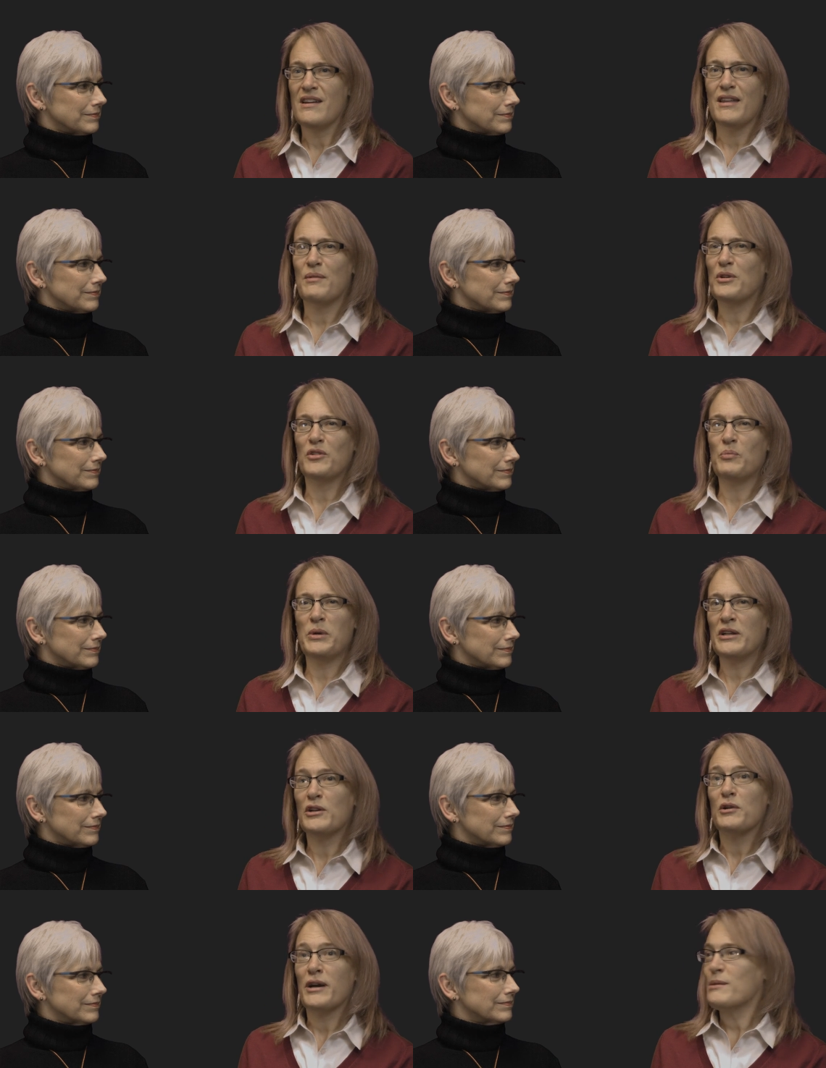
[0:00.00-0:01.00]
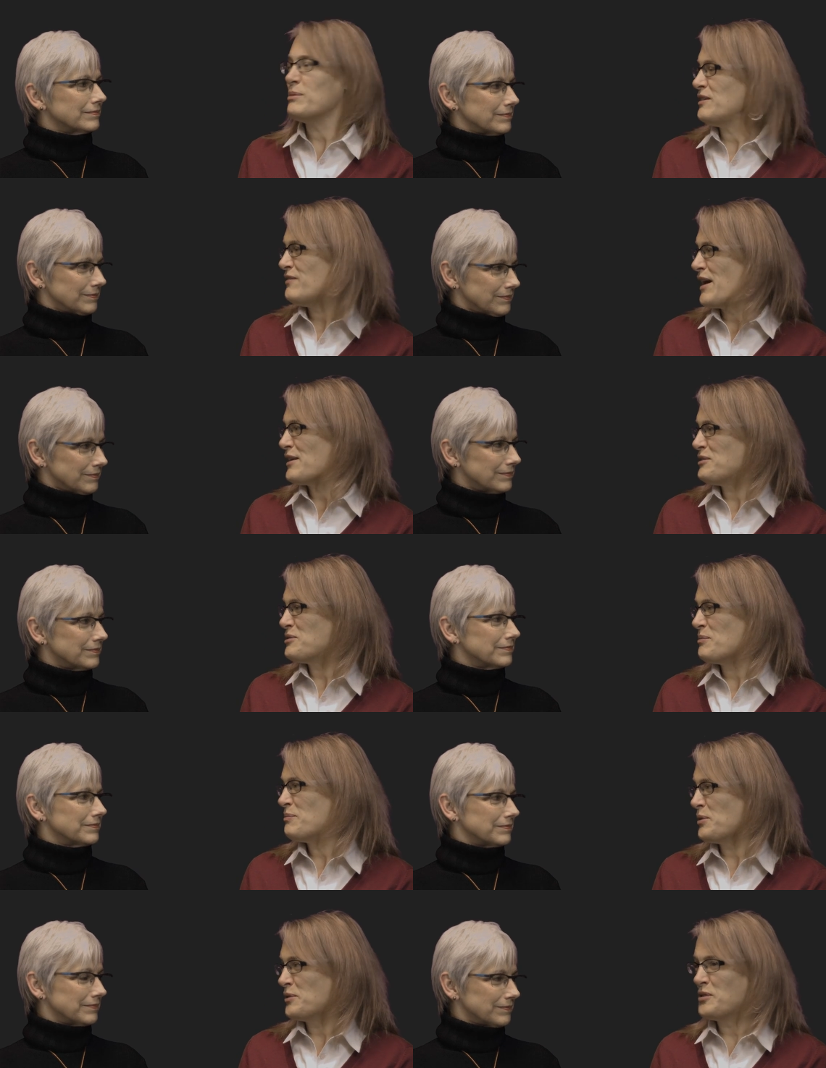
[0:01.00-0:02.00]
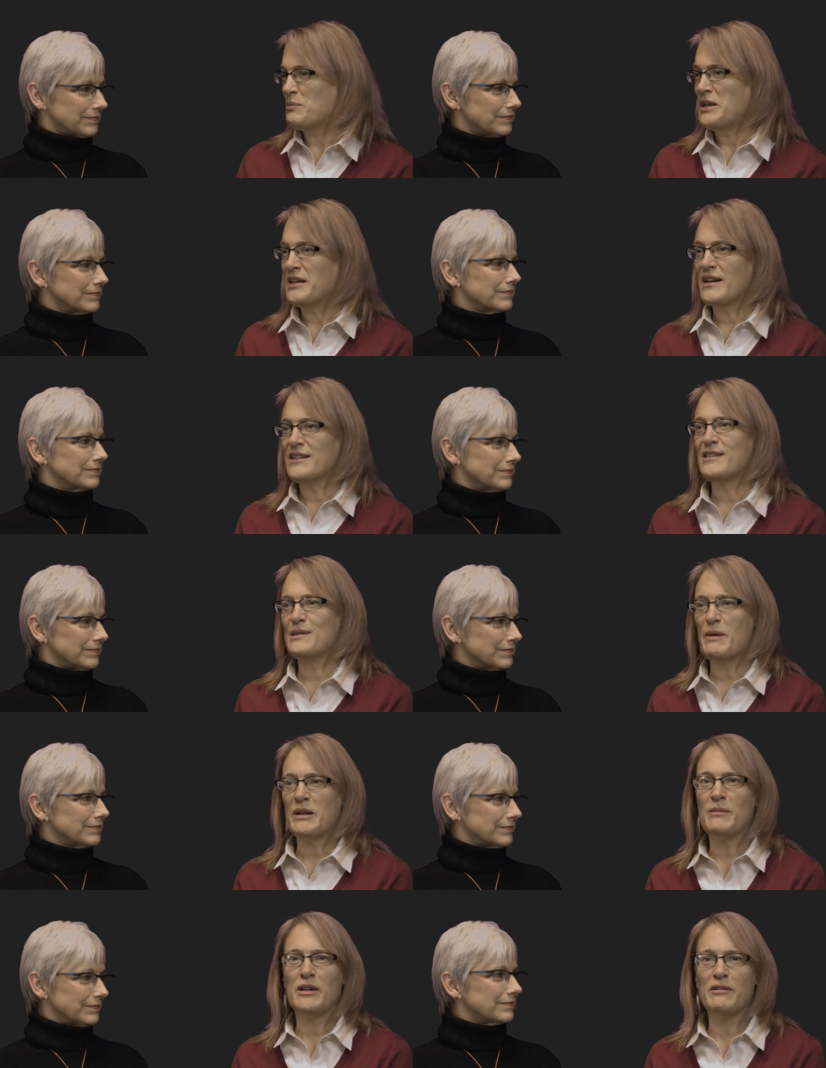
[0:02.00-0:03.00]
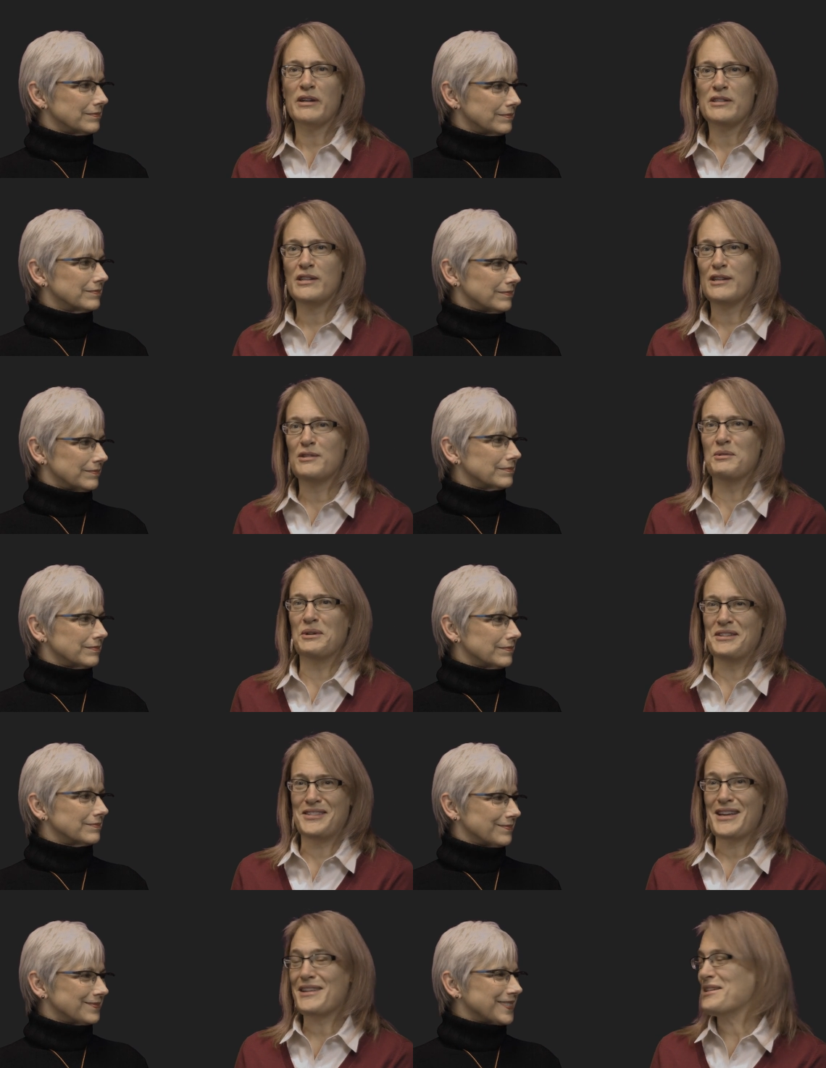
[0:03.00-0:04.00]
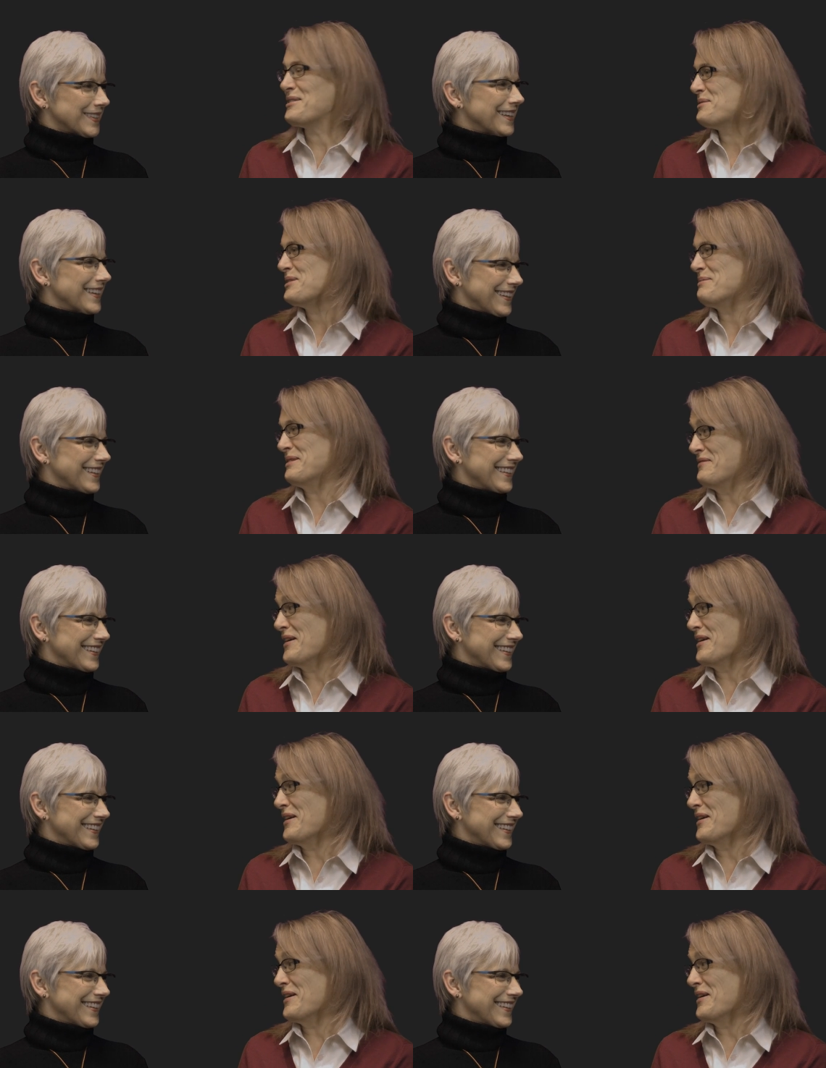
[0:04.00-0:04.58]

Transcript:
Speaker 1: that would have been incredibly valuable to me, and I suspect my grantees would say that it would have been